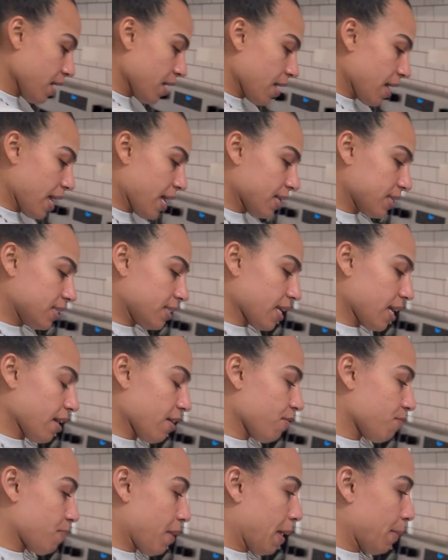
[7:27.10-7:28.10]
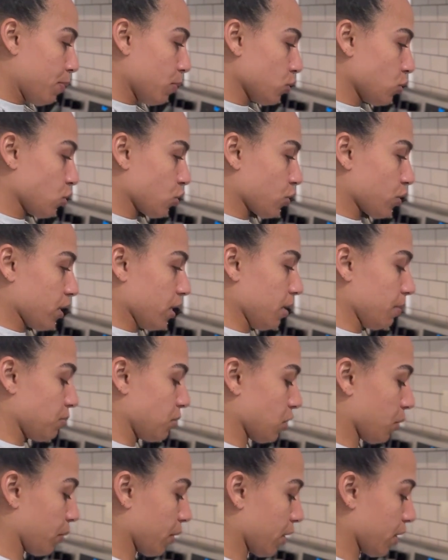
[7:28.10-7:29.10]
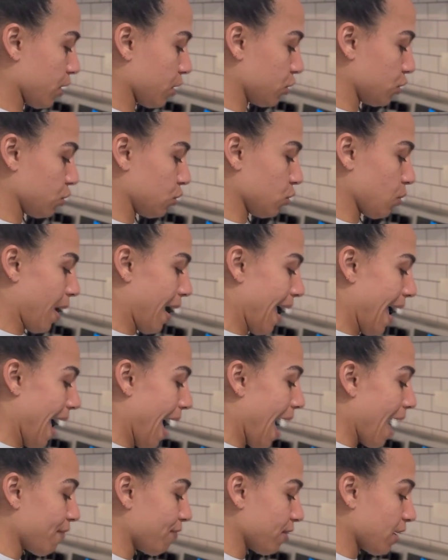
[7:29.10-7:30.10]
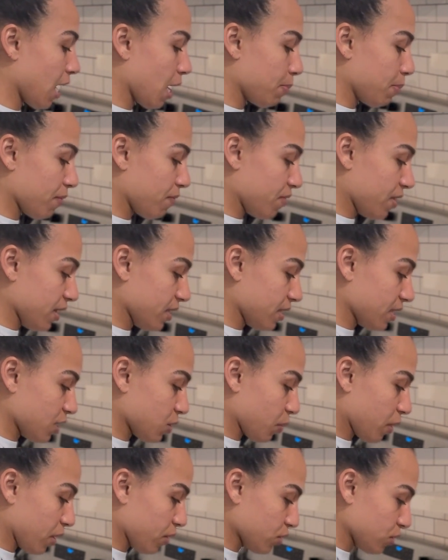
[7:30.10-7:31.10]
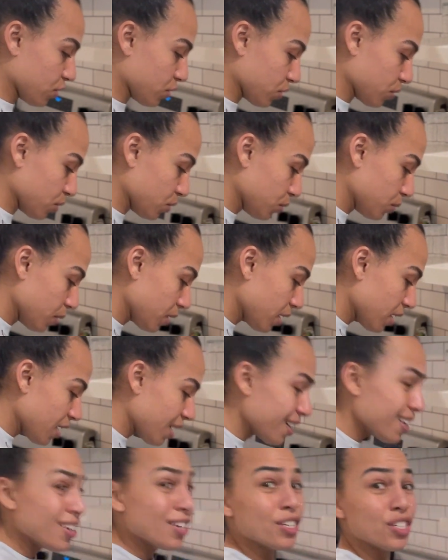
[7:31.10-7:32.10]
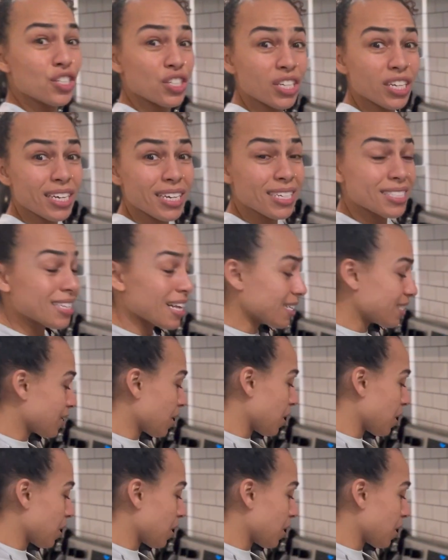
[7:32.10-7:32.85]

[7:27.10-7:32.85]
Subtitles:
instead of maple syrup, so we're gonna do 1/2 cup of this as well too. Jeez, that's a